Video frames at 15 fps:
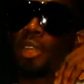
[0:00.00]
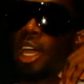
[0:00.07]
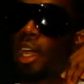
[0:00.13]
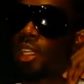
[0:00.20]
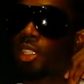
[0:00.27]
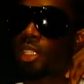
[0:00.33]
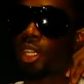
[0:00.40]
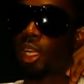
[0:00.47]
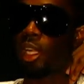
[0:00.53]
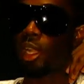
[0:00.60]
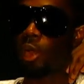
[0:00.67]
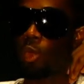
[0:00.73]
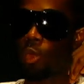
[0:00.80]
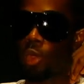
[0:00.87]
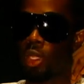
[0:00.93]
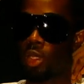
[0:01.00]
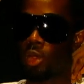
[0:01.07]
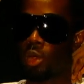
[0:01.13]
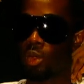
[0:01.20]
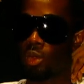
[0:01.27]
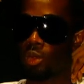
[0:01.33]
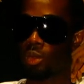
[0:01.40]
dancehall that we
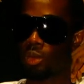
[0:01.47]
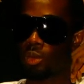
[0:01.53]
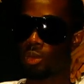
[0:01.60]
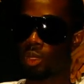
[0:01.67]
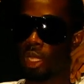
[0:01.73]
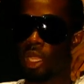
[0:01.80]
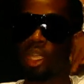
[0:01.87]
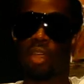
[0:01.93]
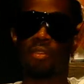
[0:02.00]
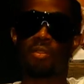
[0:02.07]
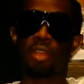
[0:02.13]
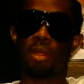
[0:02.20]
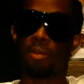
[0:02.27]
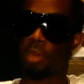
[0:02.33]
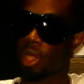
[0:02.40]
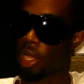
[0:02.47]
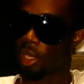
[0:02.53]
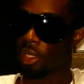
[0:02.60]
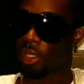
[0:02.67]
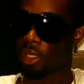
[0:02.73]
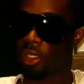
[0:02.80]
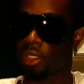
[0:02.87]
do, like a From
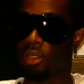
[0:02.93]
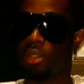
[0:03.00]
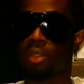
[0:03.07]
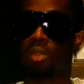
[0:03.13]
Morning,